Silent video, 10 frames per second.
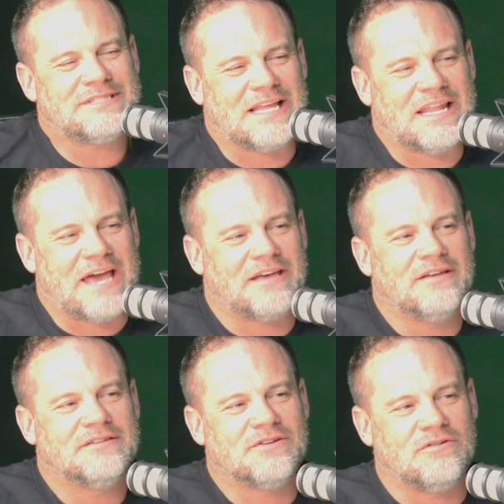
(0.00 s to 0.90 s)
that like?
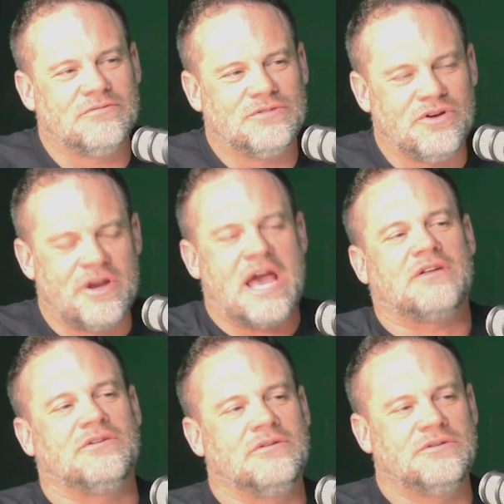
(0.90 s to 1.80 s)
So you're an
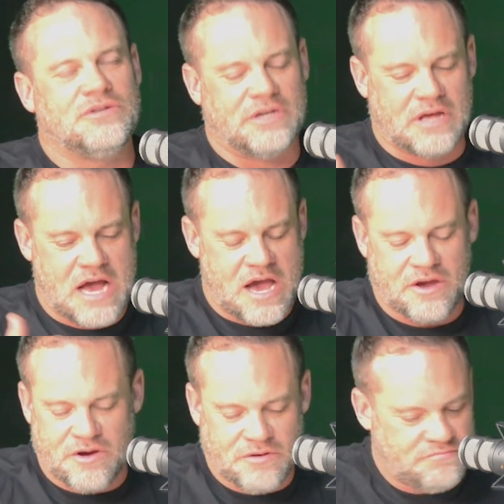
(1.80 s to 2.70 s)
actor. You get
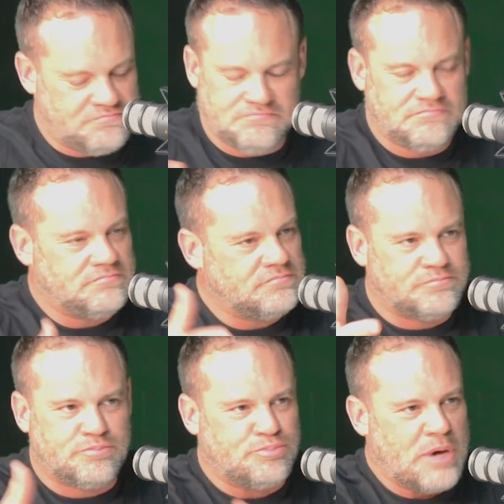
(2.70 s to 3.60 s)
hired
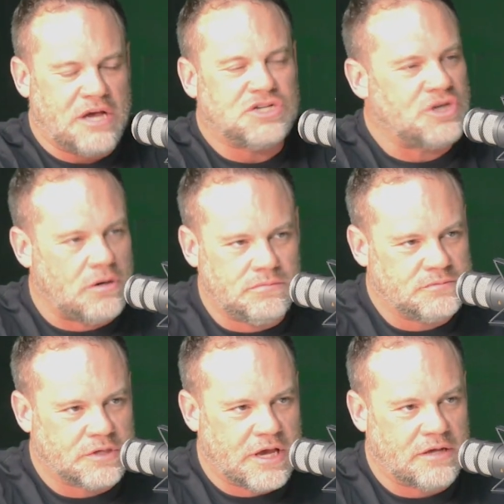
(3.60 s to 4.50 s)
by a show.
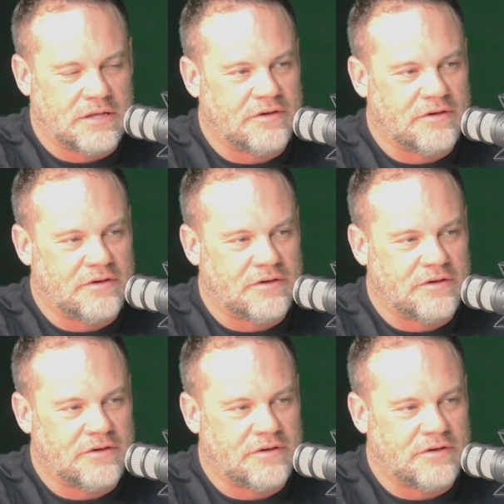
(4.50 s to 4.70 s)
Okay, like